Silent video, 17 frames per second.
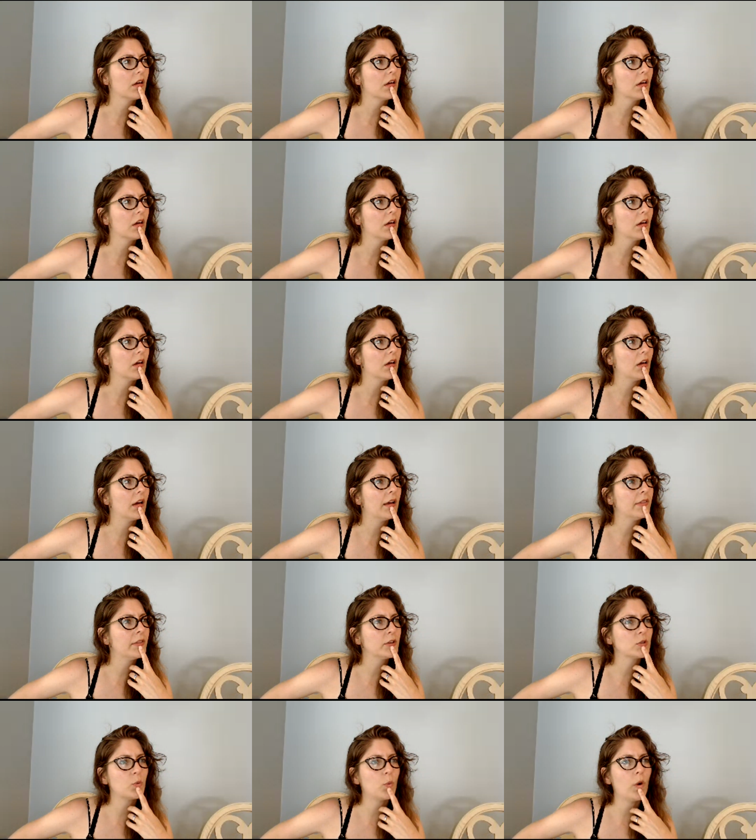And there's one
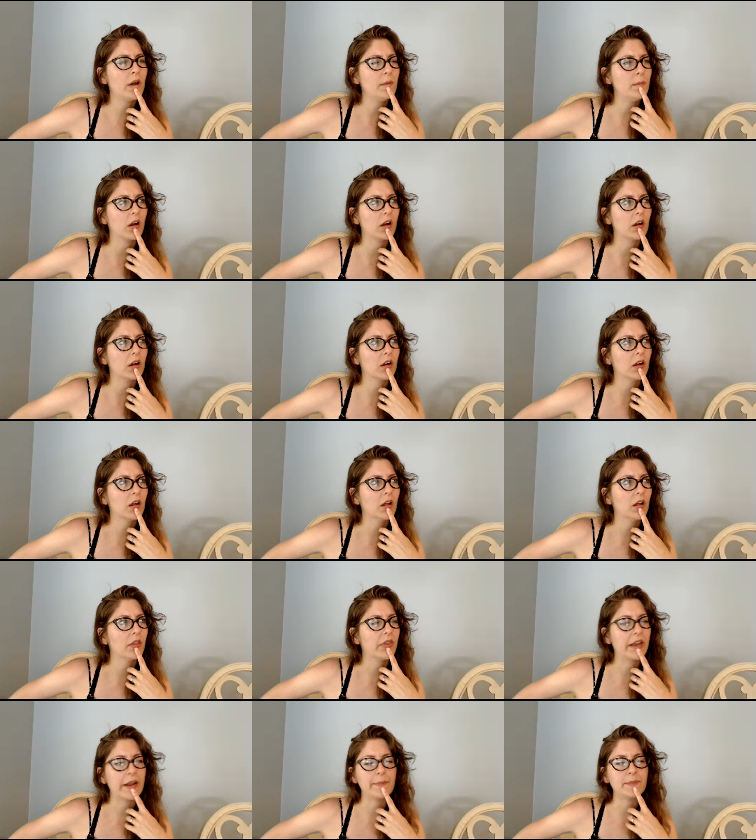more that
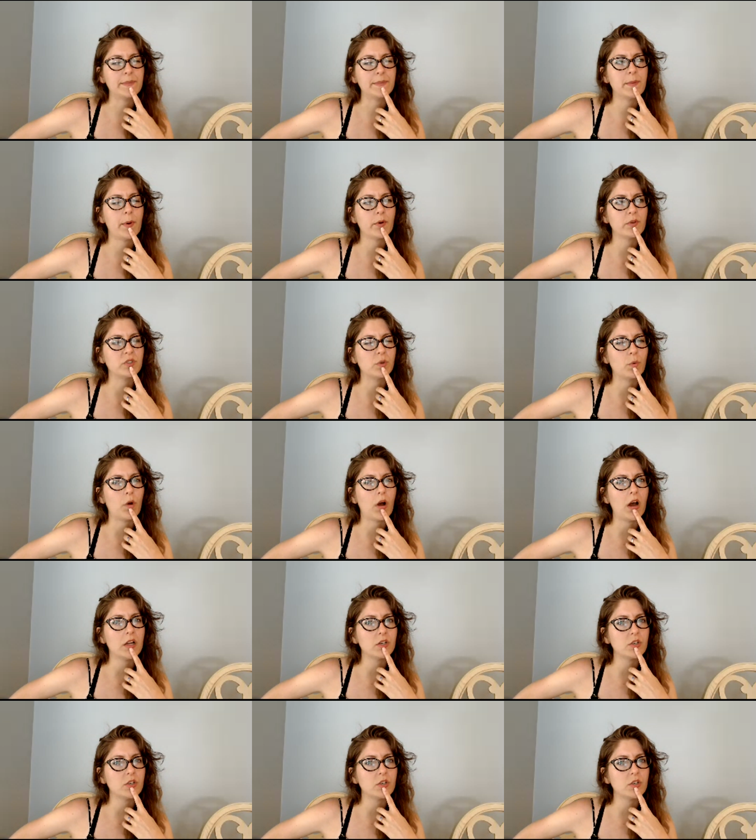I'm supposed to watch.